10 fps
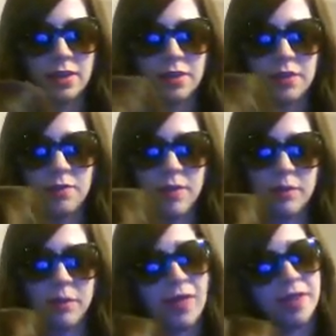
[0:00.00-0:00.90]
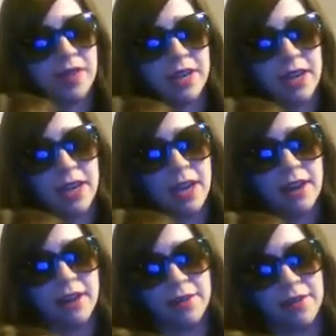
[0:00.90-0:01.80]
to people with thinning
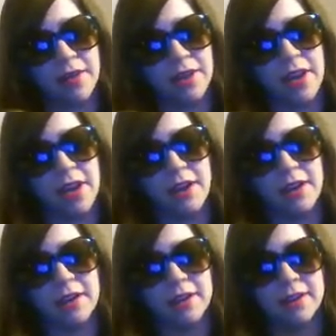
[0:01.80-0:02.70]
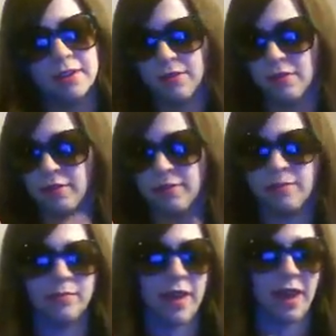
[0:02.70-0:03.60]
hair or thin hair or
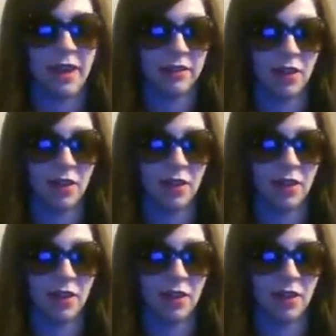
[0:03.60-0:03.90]
hair